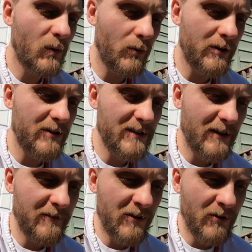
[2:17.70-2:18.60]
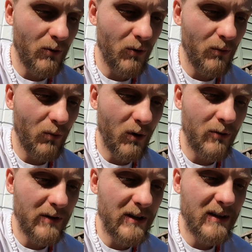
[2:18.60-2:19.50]
When your seven year old
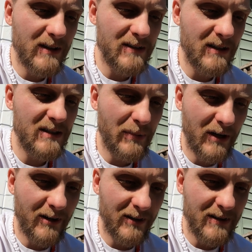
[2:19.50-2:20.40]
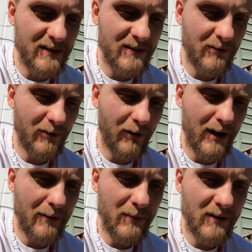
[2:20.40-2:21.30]
won't eat his asparagus,
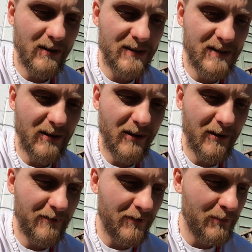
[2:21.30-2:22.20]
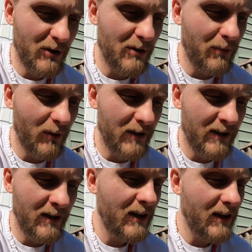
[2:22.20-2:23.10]
grab a stalk from your
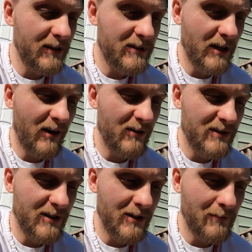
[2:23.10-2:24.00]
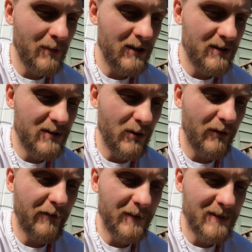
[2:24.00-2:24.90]
plate and challenge him to
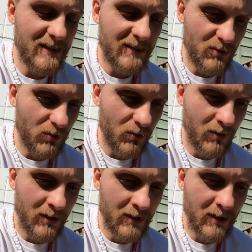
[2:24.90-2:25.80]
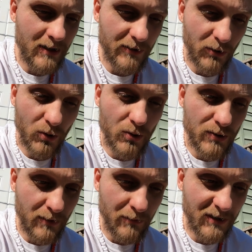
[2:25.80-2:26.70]
a fencing duel. The
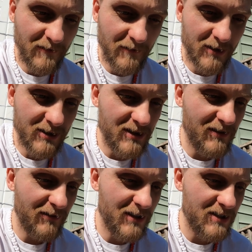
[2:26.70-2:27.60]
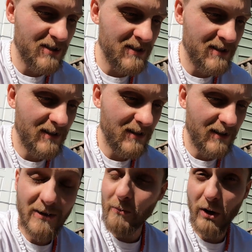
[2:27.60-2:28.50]
loser must finish his veggies,
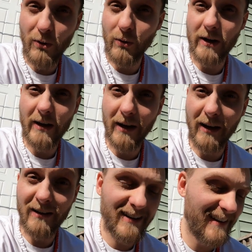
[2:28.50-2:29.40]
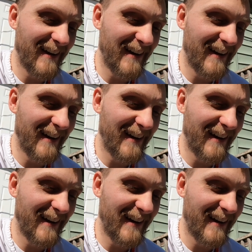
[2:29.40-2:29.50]
and you better win, Dad.